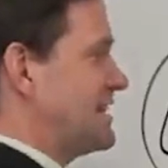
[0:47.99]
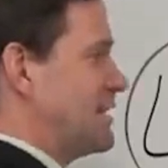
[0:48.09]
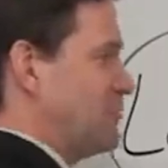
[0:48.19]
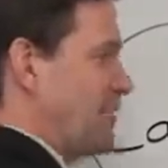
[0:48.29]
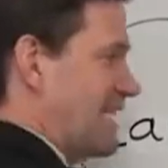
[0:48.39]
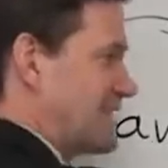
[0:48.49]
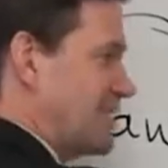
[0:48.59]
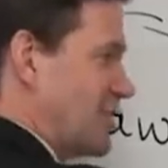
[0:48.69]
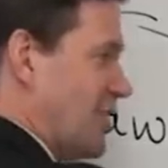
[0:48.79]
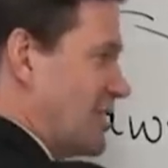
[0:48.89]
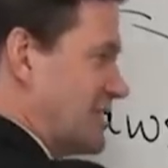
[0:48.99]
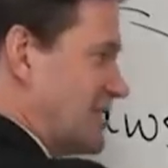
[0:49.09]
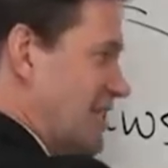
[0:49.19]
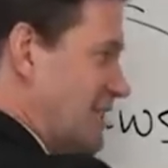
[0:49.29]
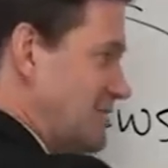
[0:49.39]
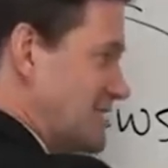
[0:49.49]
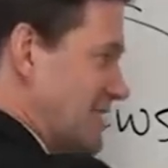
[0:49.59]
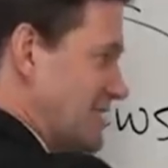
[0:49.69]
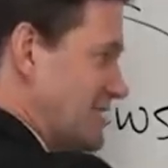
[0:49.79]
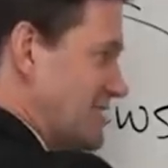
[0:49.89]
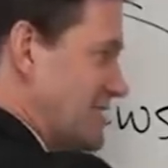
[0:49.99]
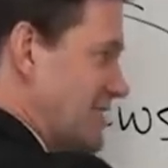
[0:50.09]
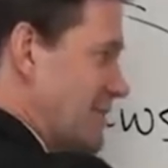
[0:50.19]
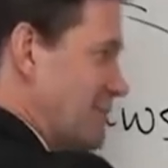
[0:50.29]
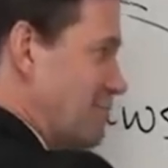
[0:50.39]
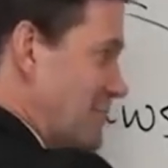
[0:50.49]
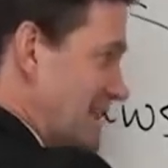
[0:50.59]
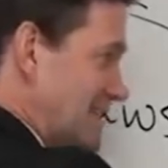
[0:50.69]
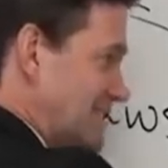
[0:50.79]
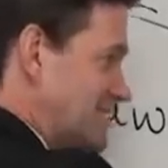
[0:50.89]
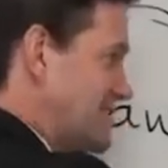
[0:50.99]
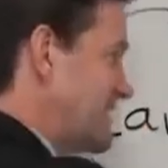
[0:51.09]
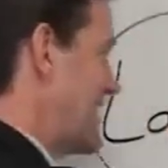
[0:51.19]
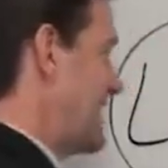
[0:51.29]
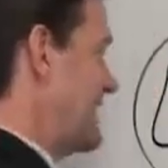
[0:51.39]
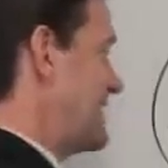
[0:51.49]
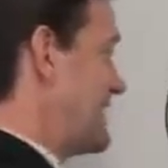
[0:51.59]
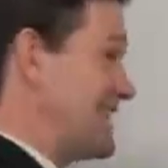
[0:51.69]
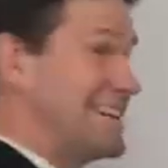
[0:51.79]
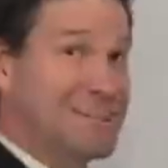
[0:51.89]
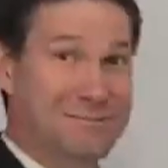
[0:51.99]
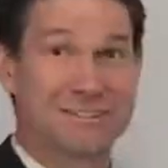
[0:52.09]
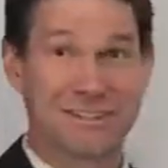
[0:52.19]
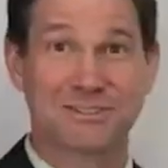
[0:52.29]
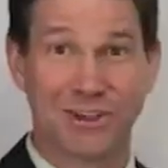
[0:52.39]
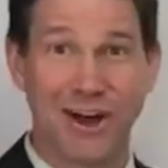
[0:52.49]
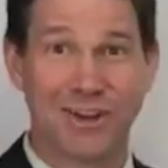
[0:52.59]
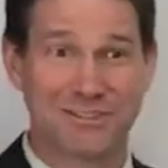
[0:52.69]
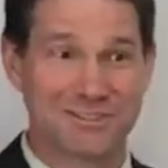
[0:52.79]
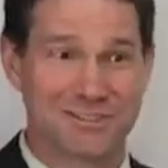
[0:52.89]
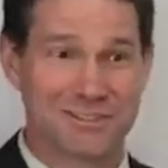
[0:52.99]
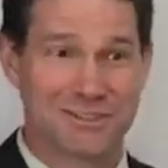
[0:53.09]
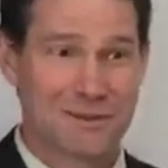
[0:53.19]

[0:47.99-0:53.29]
The fact that God loves us means that he gives us laws,